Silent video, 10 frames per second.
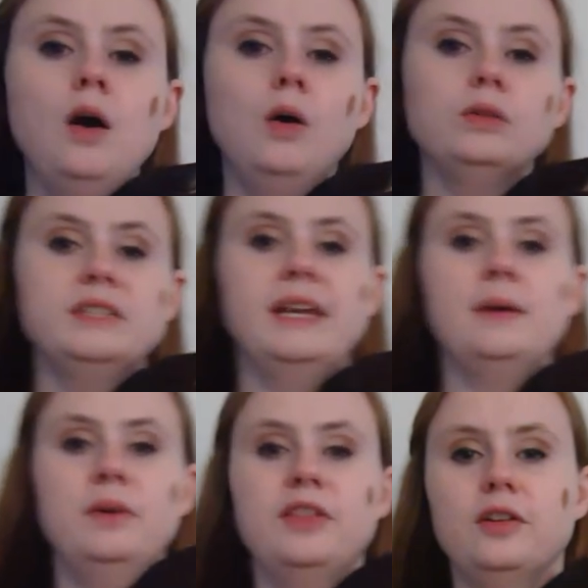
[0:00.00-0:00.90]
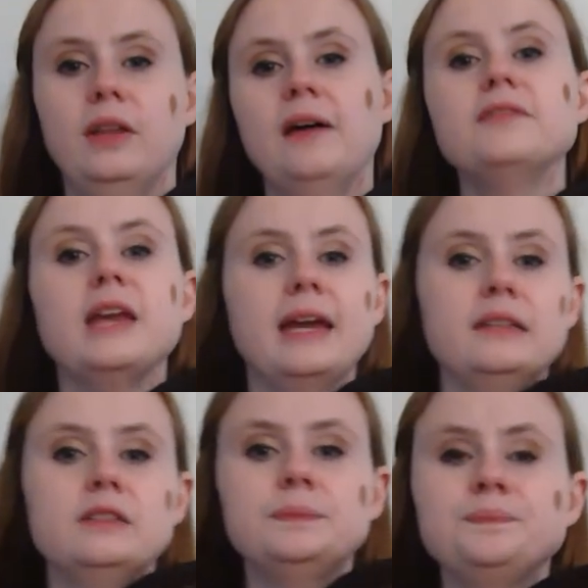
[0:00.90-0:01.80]
holding it with your left
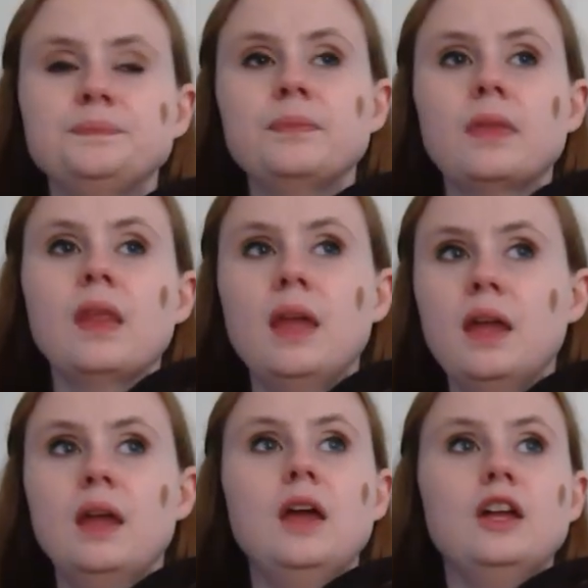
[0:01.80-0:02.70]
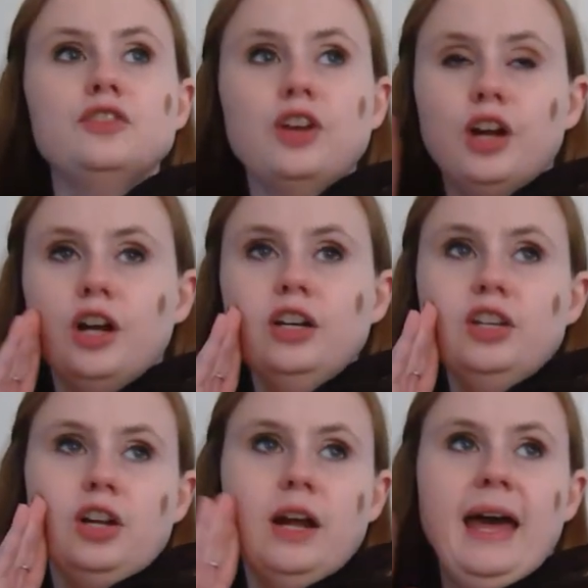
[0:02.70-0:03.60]
hand.
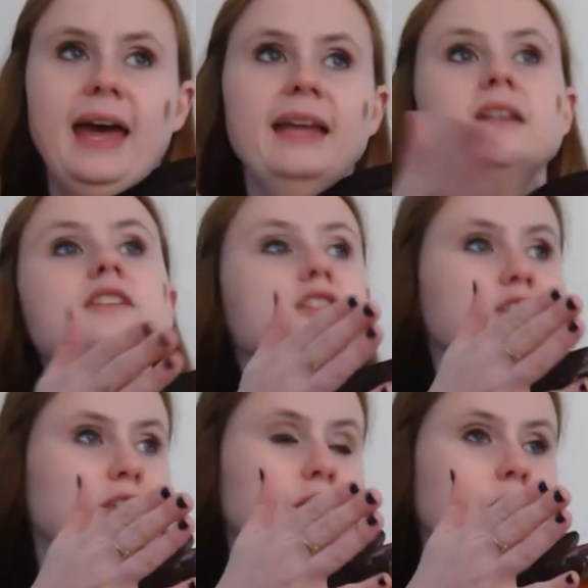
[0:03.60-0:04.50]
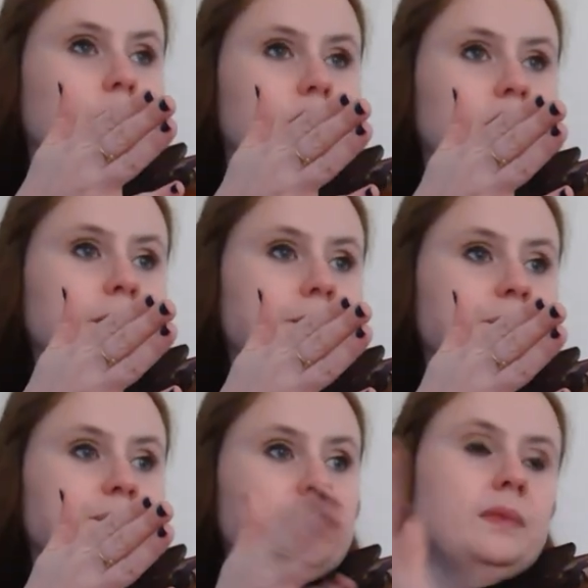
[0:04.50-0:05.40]
Turn your head to the
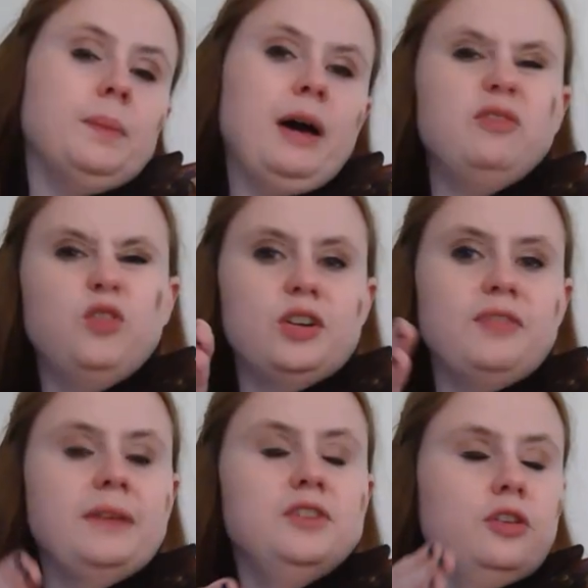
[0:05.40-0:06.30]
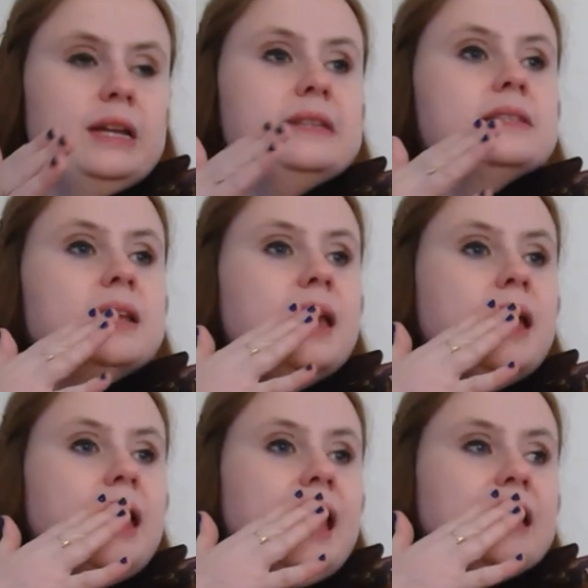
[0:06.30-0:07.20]
corner about 45 degrees
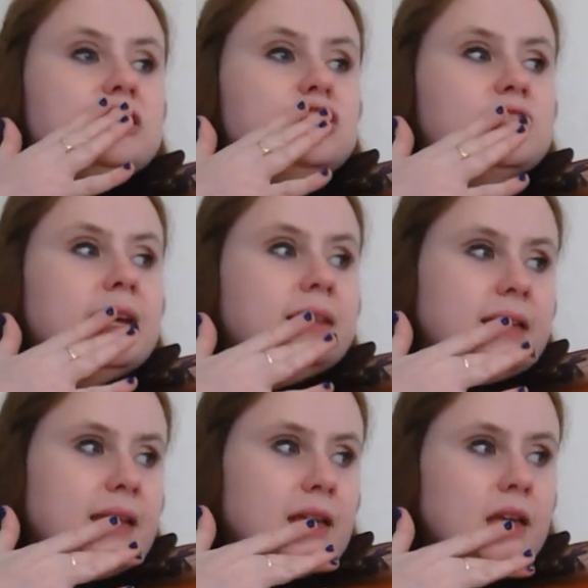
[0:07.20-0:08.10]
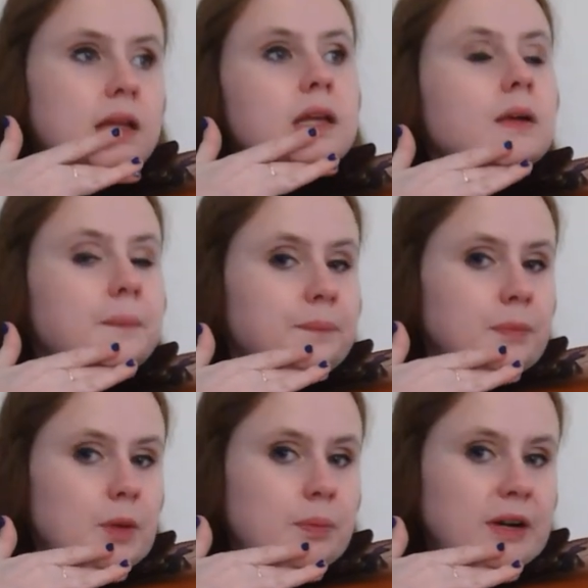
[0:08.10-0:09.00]
and gently
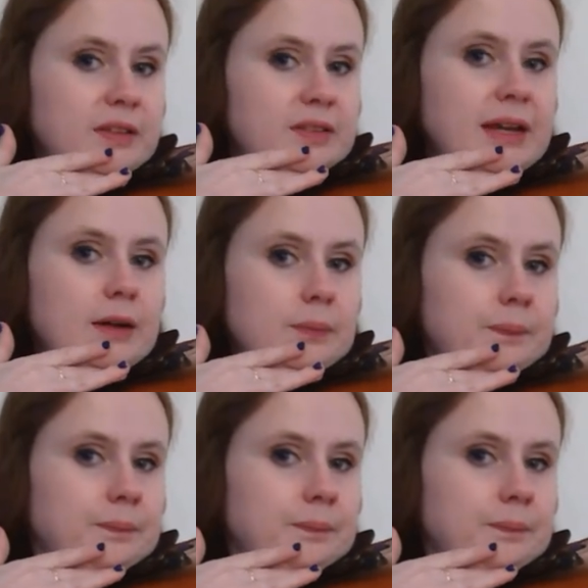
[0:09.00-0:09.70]
press down.